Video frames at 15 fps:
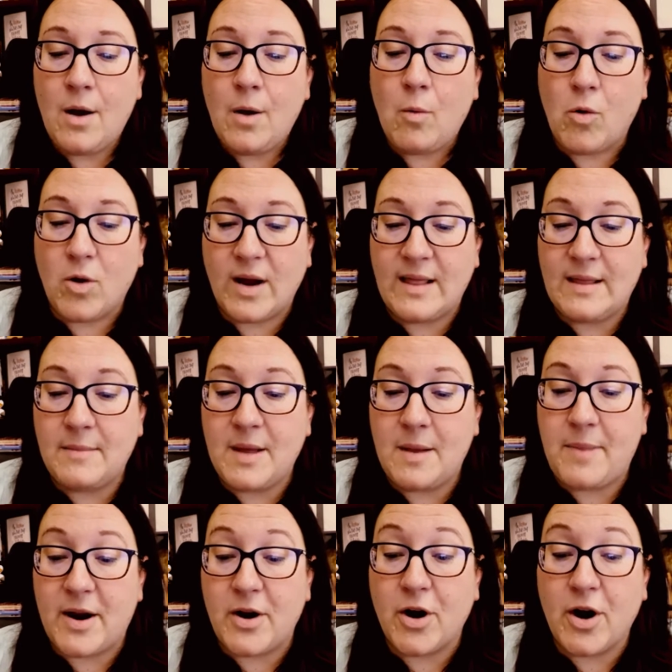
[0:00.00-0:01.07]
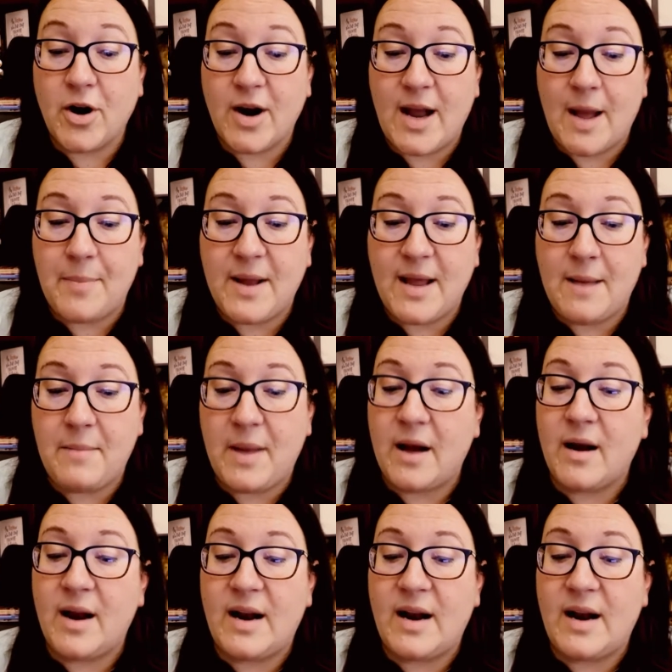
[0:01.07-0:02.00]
warning them they better hurry up and get married